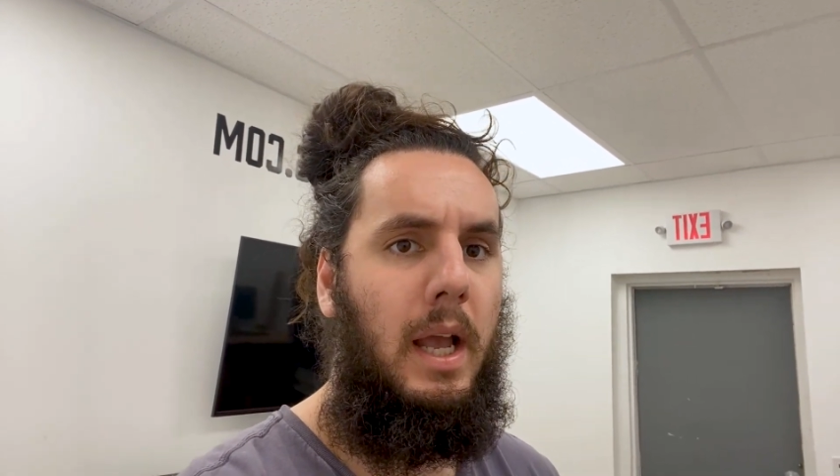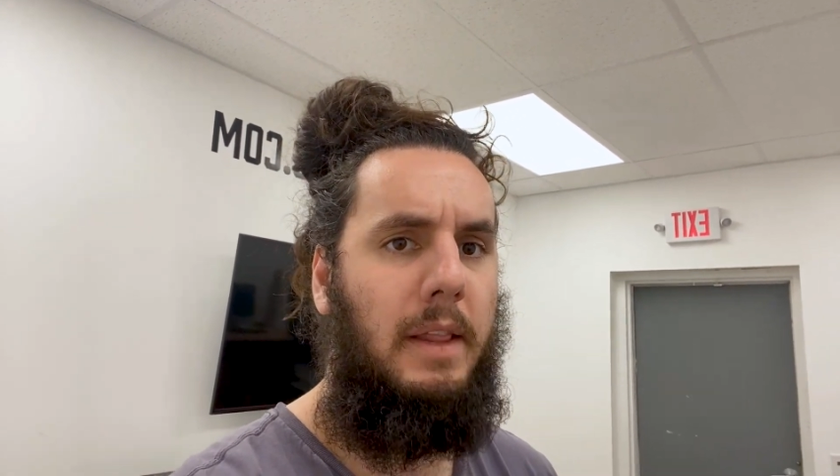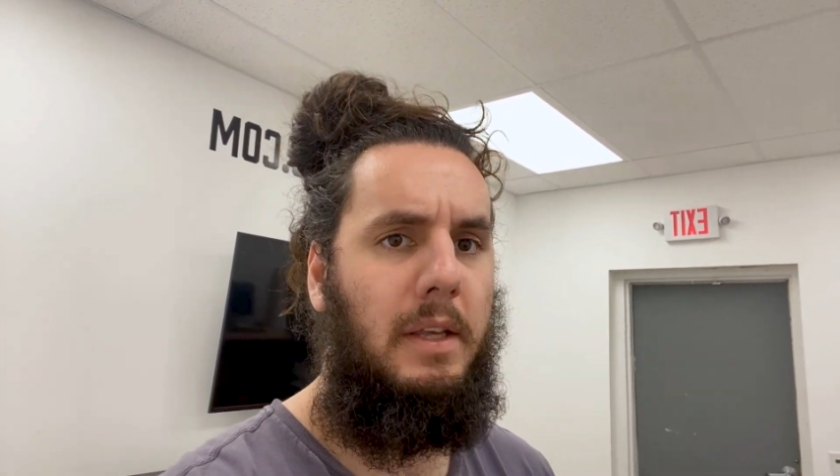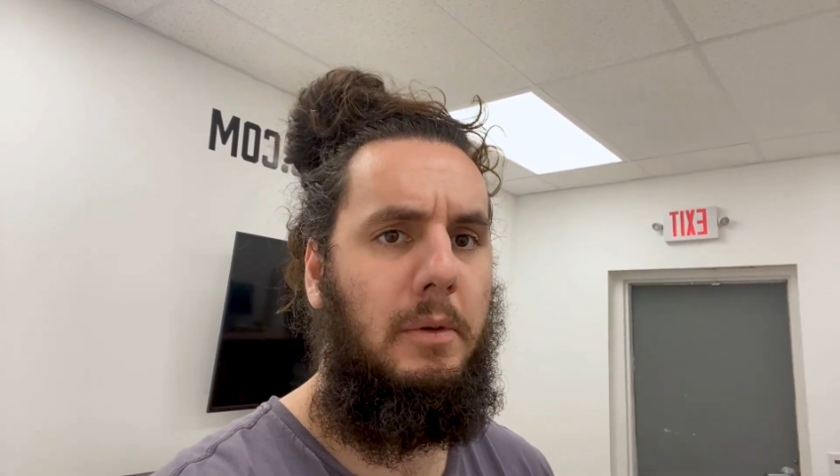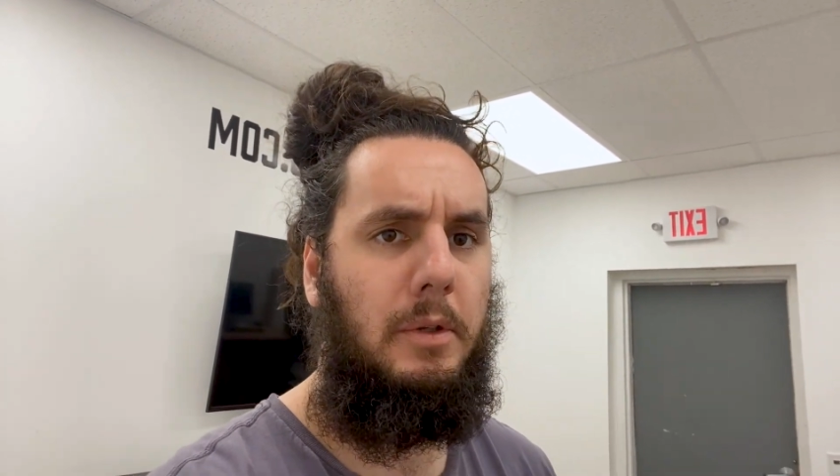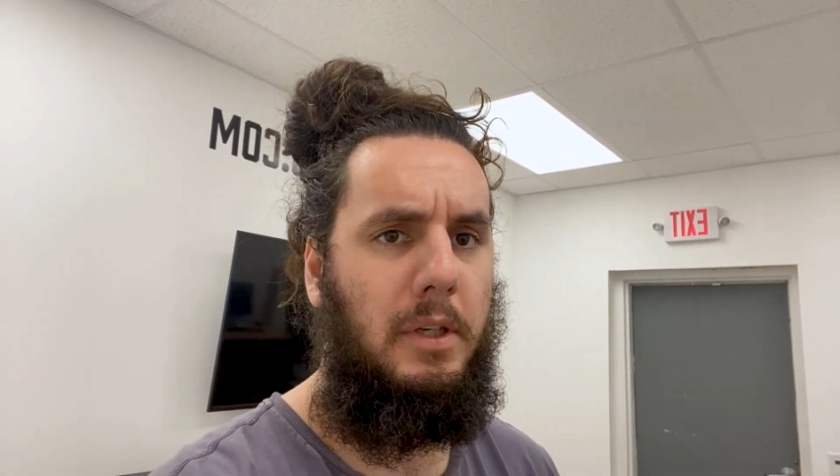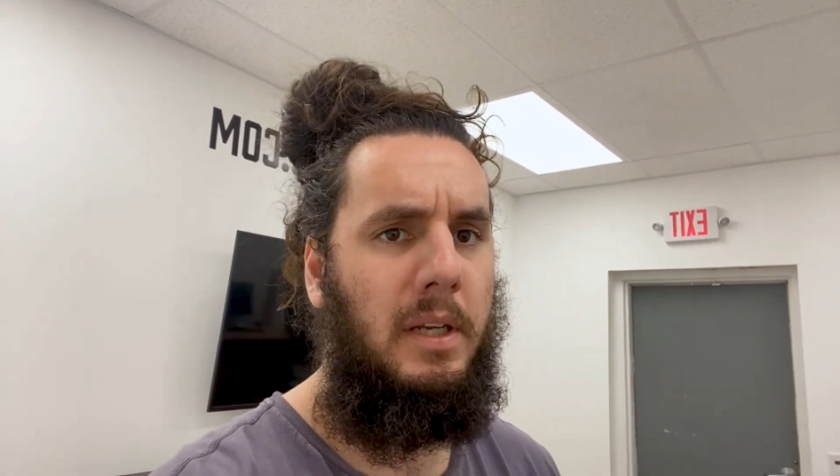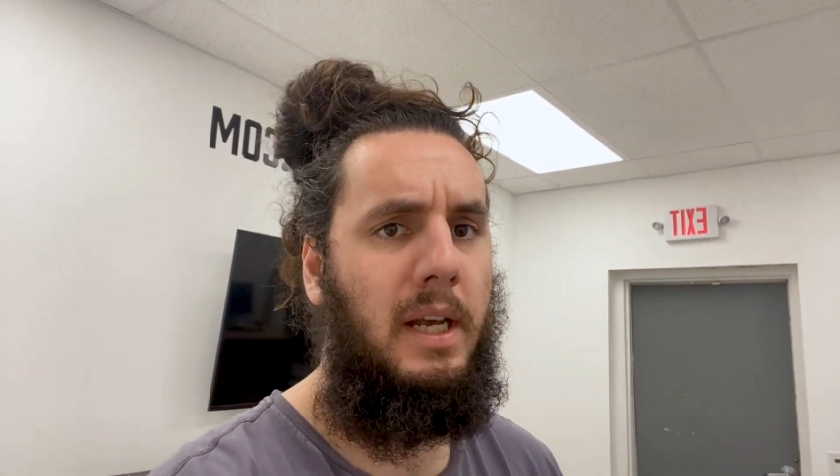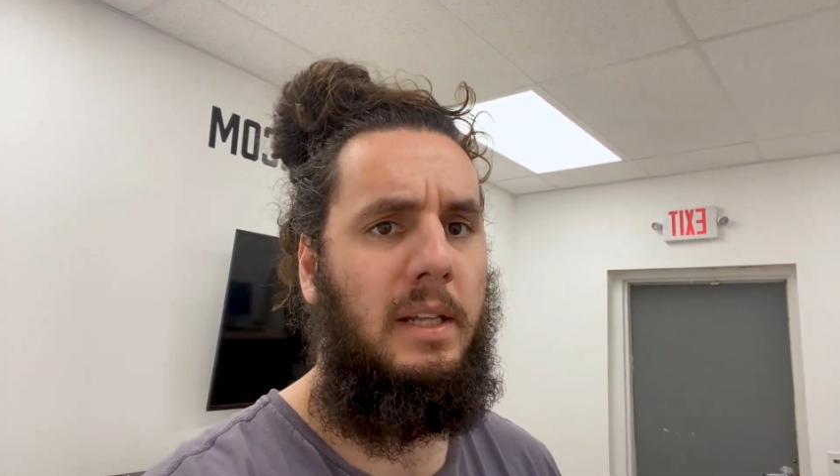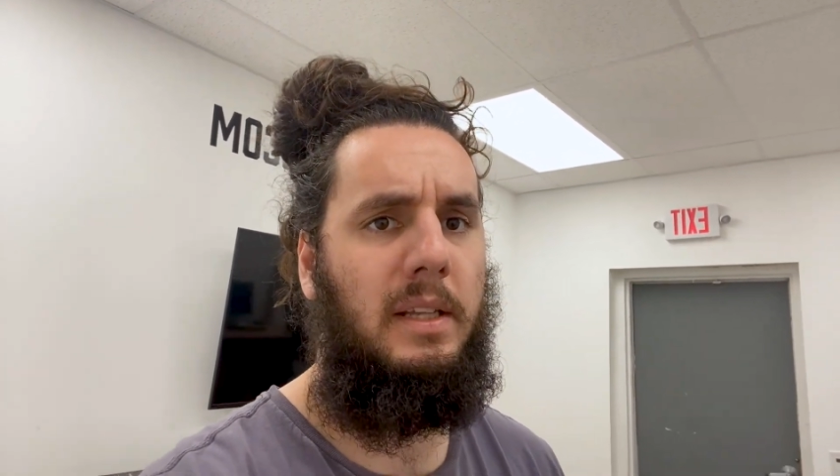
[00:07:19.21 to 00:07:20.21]
I think we're
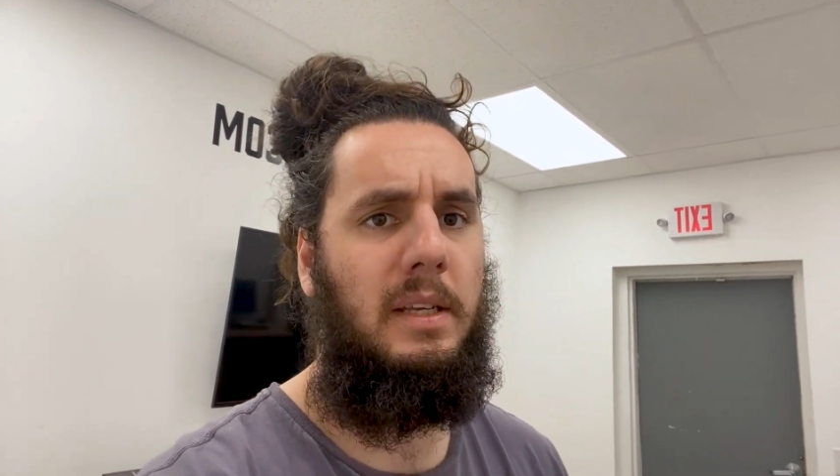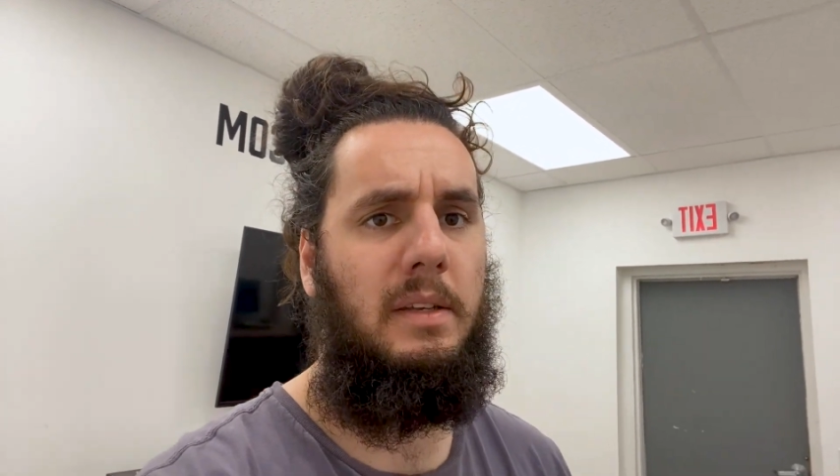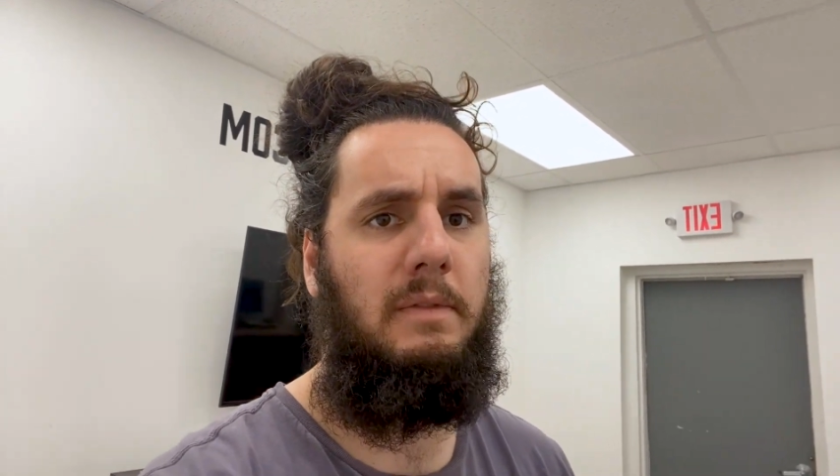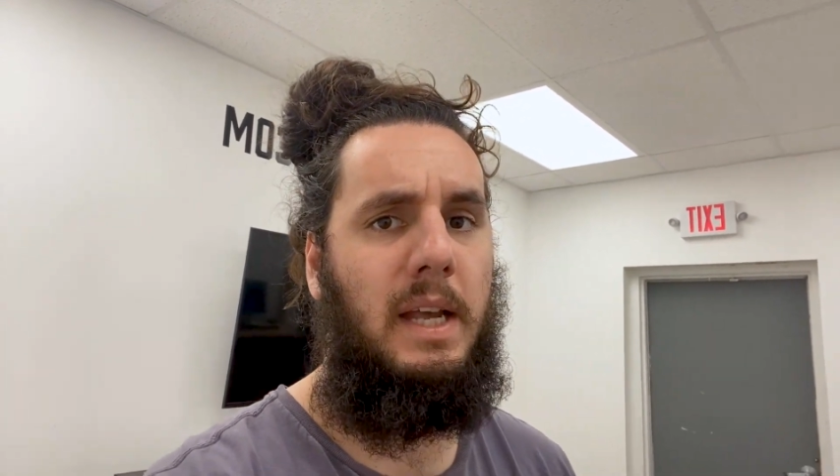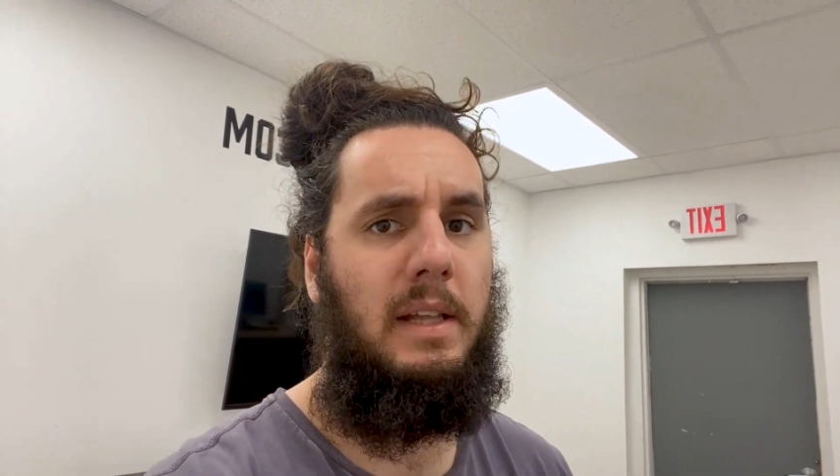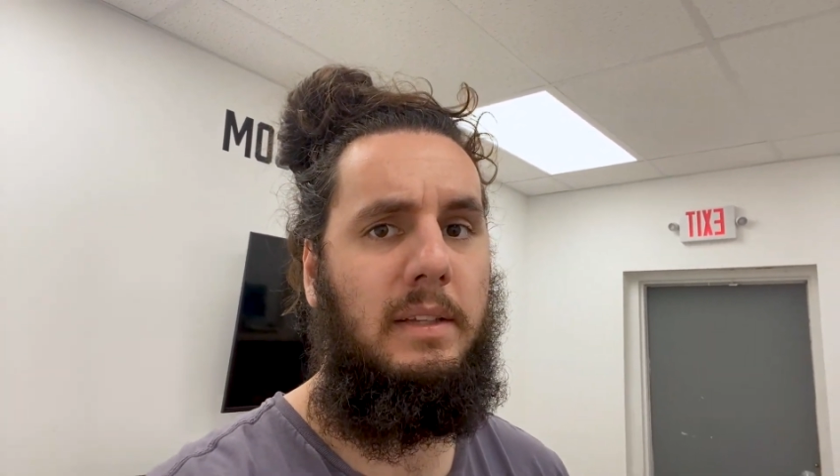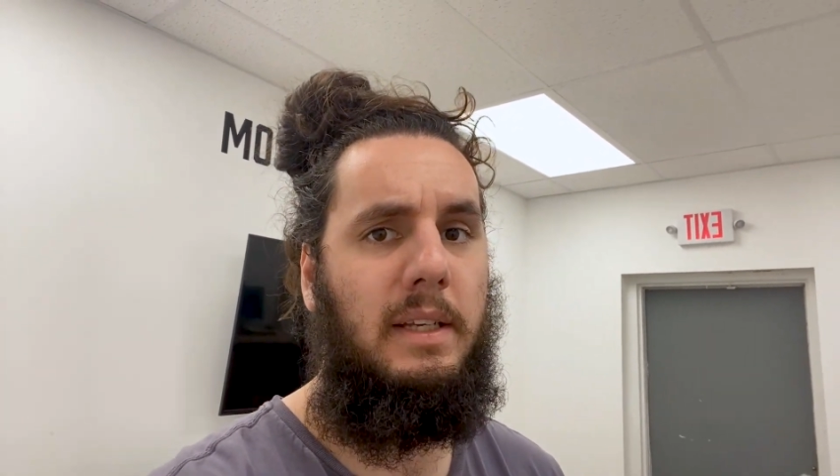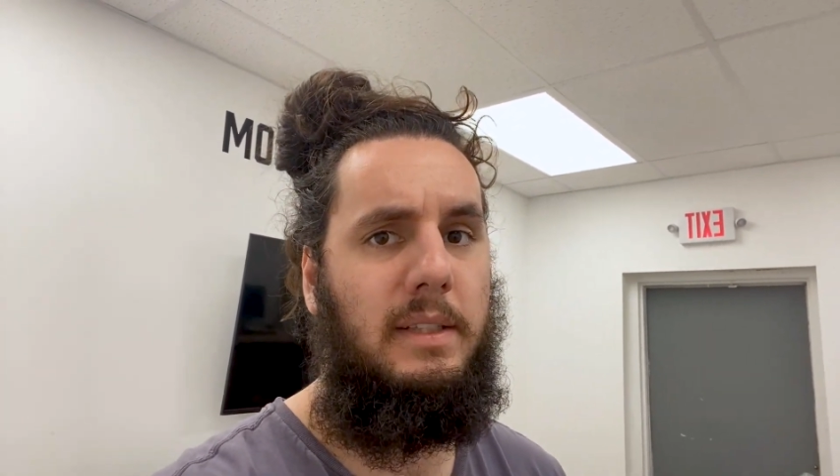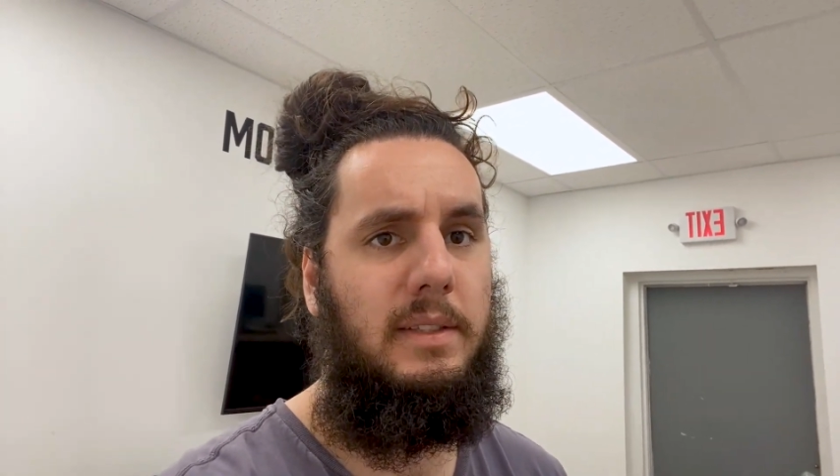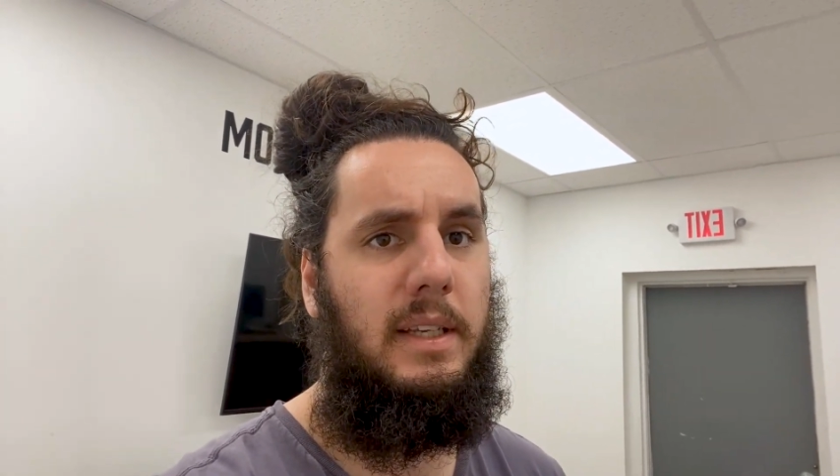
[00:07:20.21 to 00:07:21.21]
good on the
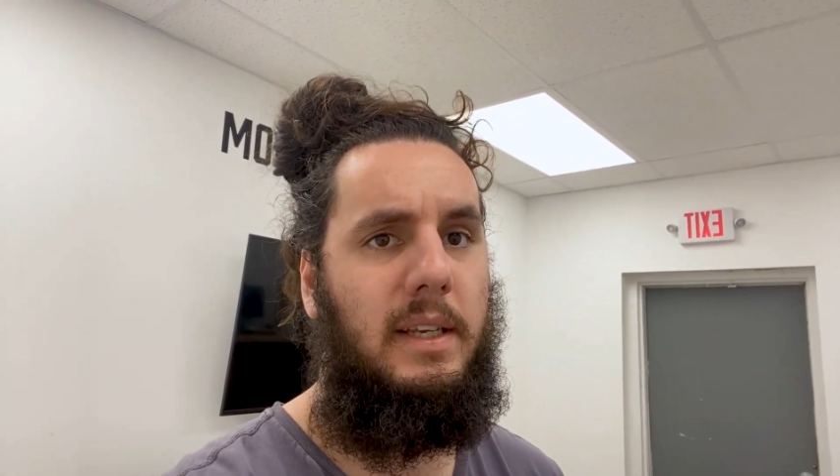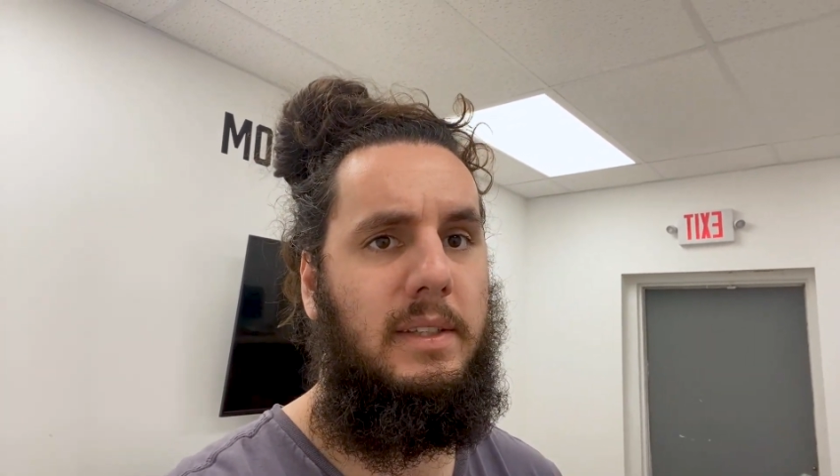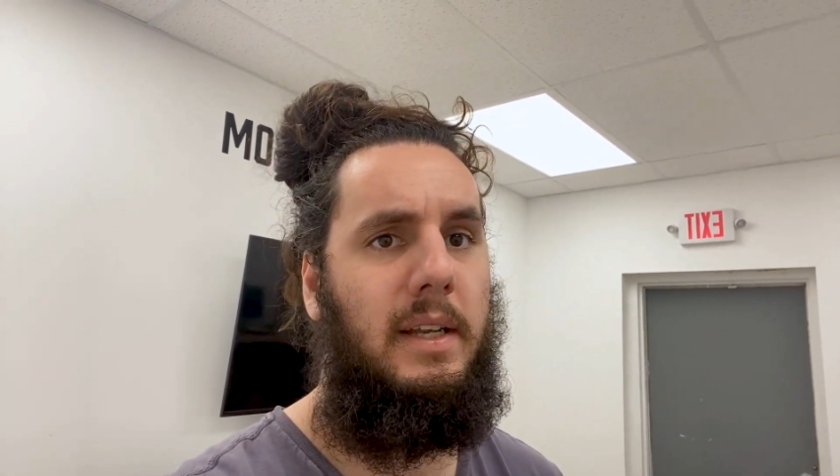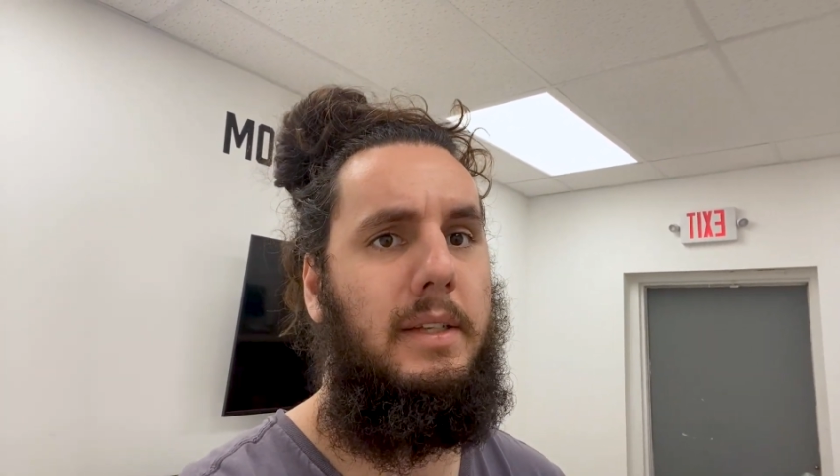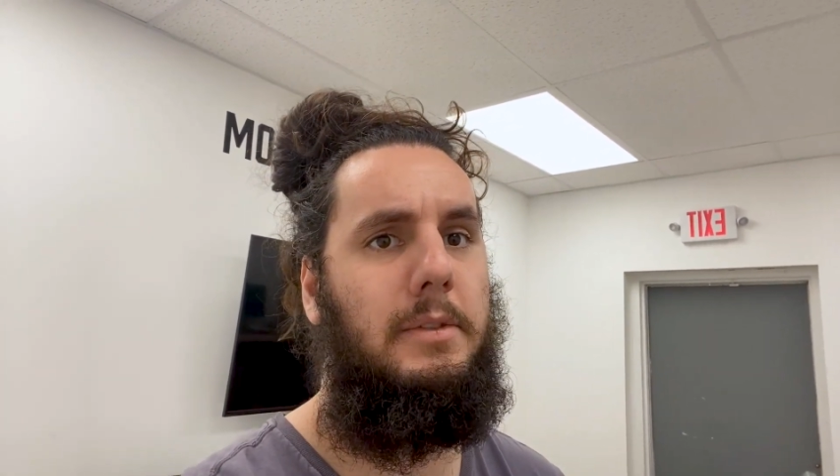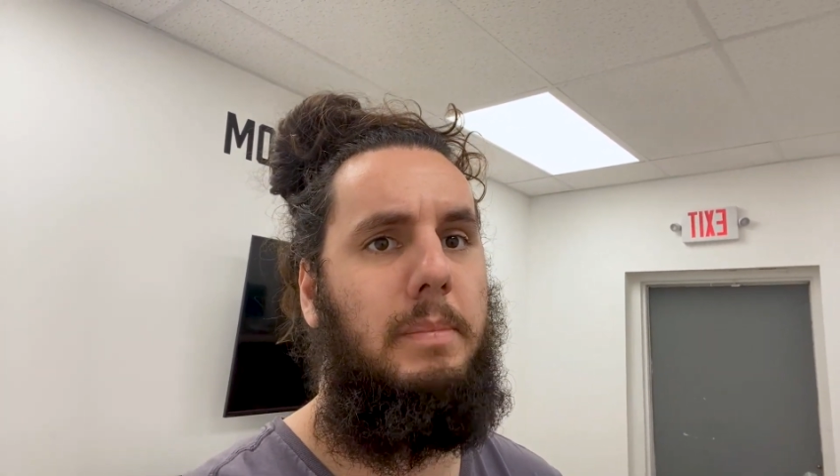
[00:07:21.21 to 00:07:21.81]
Valentine's Day designs,